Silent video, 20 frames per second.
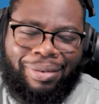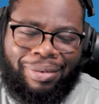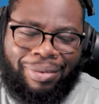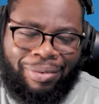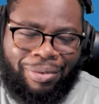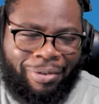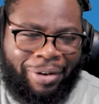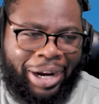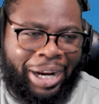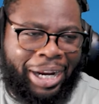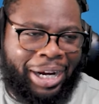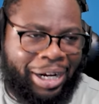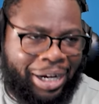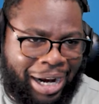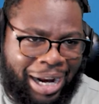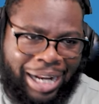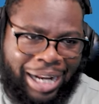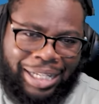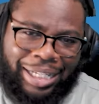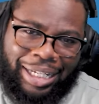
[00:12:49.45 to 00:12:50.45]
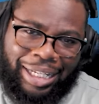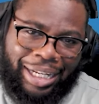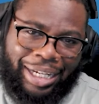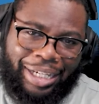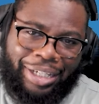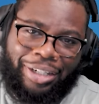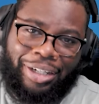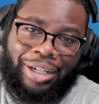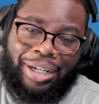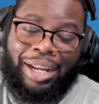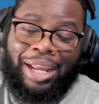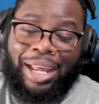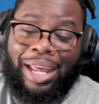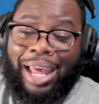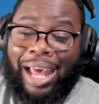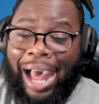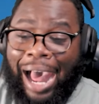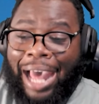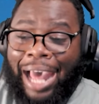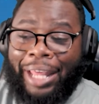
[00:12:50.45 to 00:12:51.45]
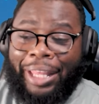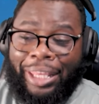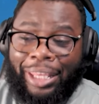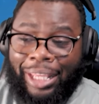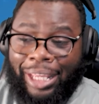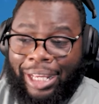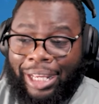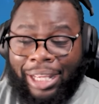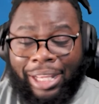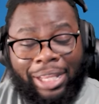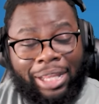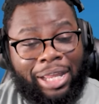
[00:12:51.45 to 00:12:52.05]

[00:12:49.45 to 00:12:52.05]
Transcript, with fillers: great constellation, I think.